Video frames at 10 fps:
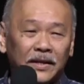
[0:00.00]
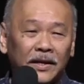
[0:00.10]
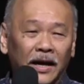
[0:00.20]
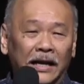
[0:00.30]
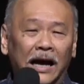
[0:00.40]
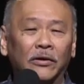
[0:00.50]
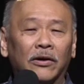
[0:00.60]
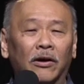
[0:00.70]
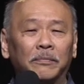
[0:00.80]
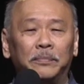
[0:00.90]
and how
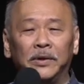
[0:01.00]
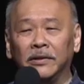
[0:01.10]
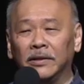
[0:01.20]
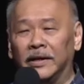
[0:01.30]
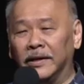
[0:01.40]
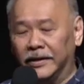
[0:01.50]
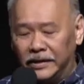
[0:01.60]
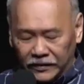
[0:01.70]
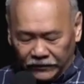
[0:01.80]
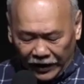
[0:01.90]
God built
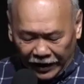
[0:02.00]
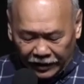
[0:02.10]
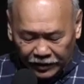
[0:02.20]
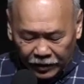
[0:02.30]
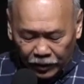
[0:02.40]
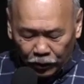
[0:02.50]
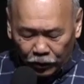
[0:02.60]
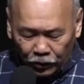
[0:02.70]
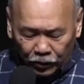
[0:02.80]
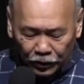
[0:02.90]
Gideon's faith
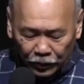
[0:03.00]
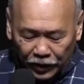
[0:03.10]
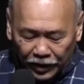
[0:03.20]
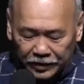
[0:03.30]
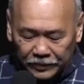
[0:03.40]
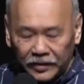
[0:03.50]
through the word,